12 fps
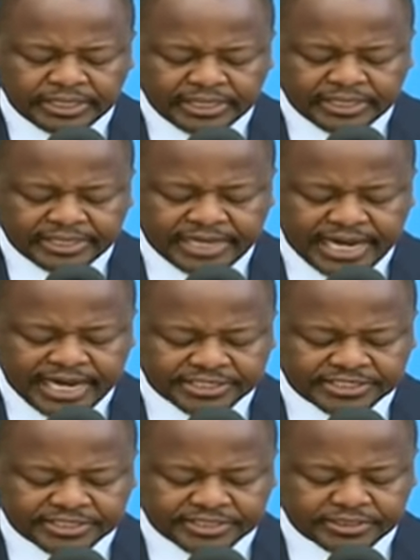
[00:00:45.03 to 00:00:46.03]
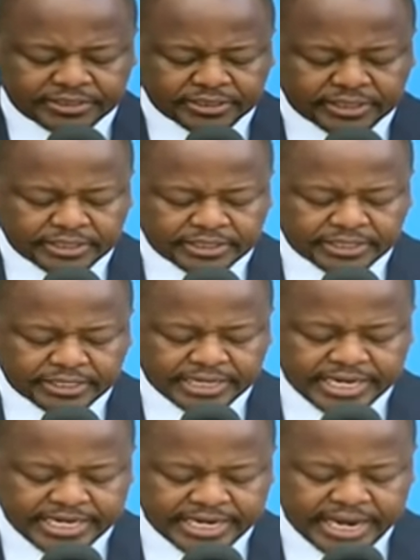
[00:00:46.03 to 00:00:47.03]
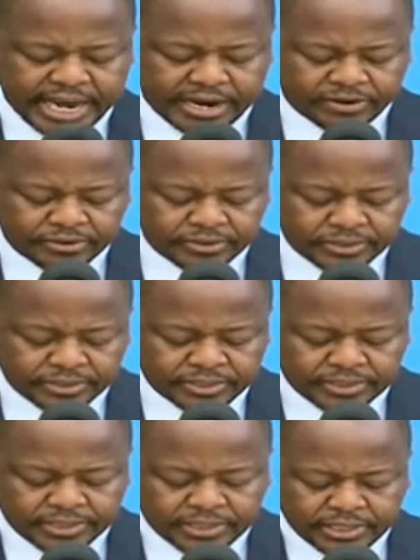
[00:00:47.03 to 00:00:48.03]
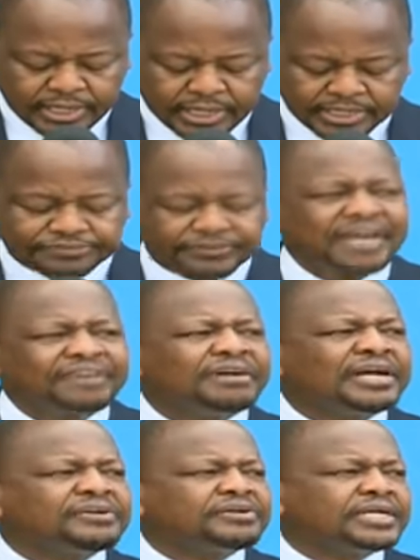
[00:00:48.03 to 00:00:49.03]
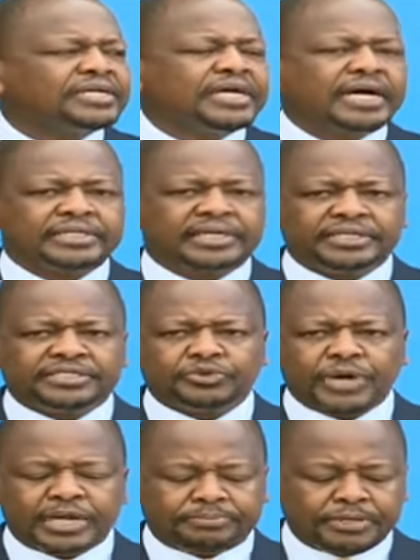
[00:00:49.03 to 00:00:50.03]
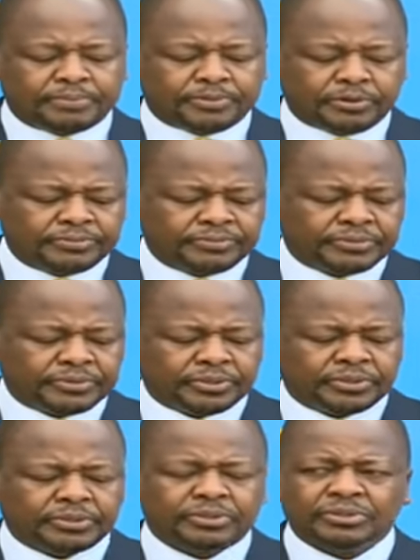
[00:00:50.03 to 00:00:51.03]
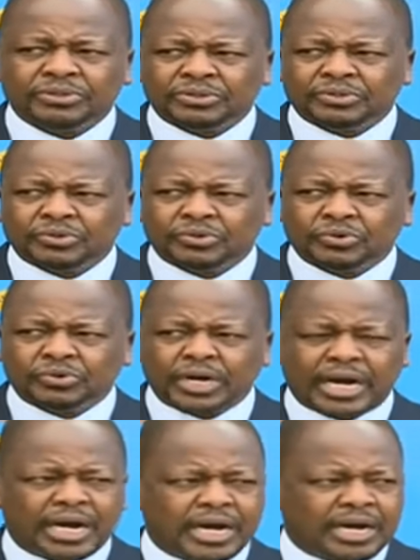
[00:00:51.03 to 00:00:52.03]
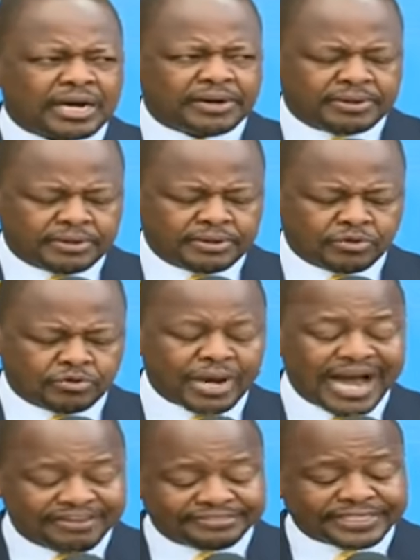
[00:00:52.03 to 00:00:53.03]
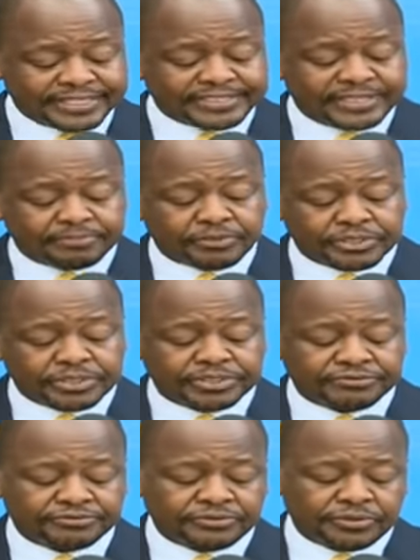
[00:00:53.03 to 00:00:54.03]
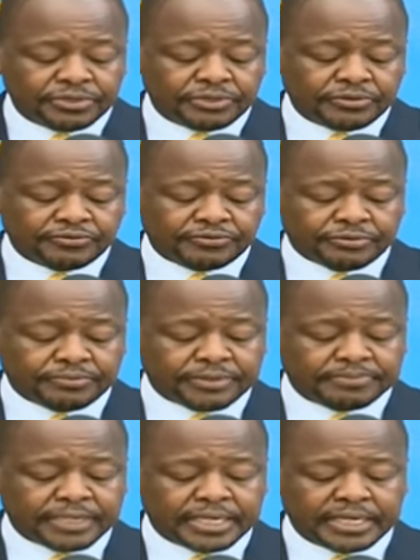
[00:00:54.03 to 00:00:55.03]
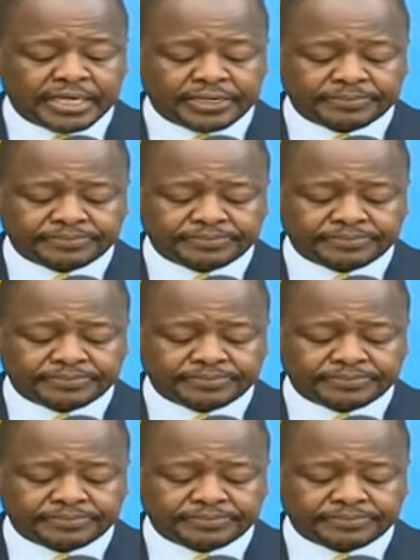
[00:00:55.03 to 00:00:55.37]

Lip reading: Thus, Kenya now has 581 people who have tested positive from the beginning.